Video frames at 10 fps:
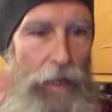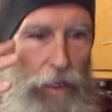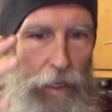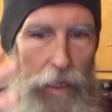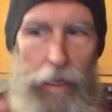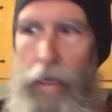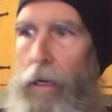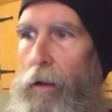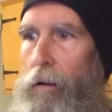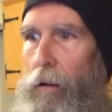
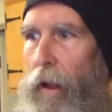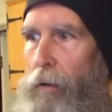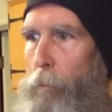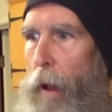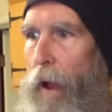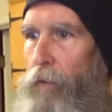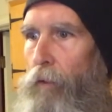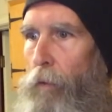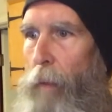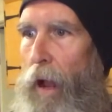eating like
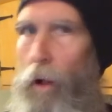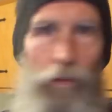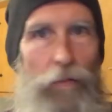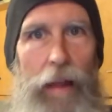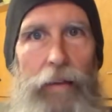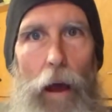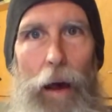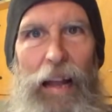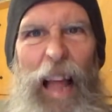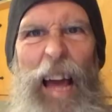massive amounts, and that's how
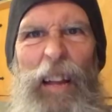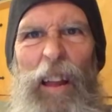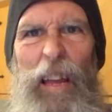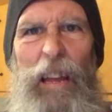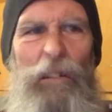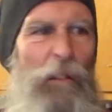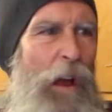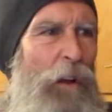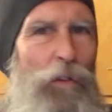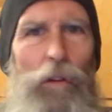I like to eat.
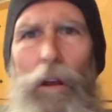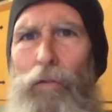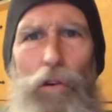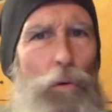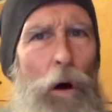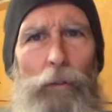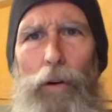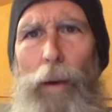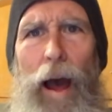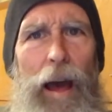If you want
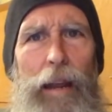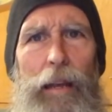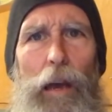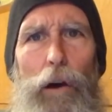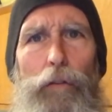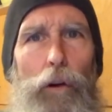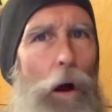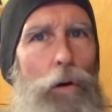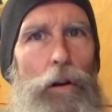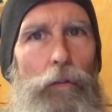variety, go for
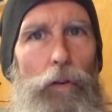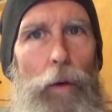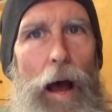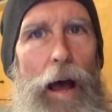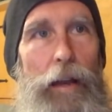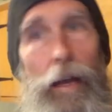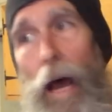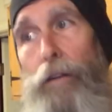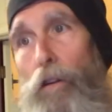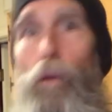all your variety. And
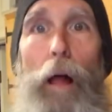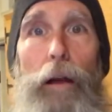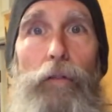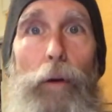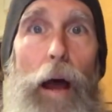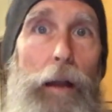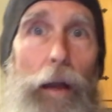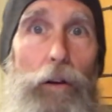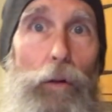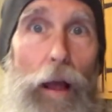I do like variety.
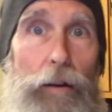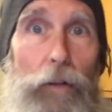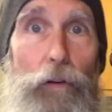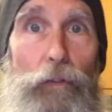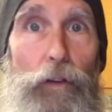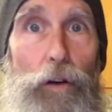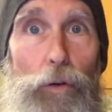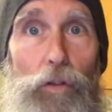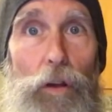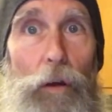I do like different
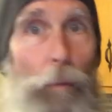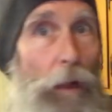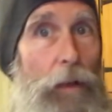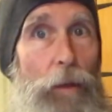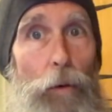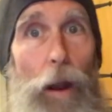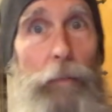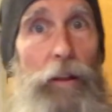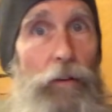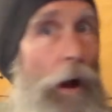fruits. Believe me, when
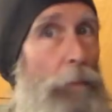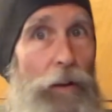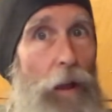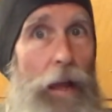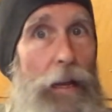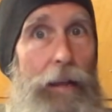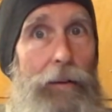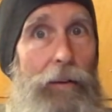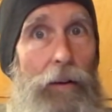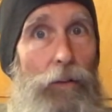I'm in the tropics, I ain't
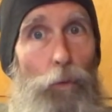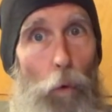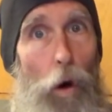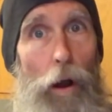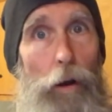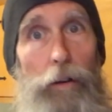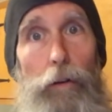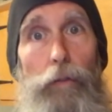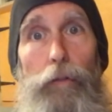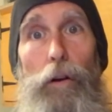eating just 1 or
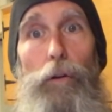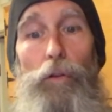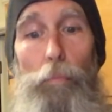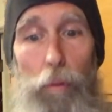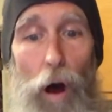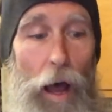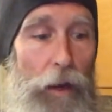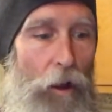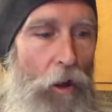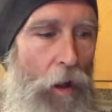2 fruits,
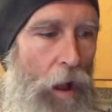but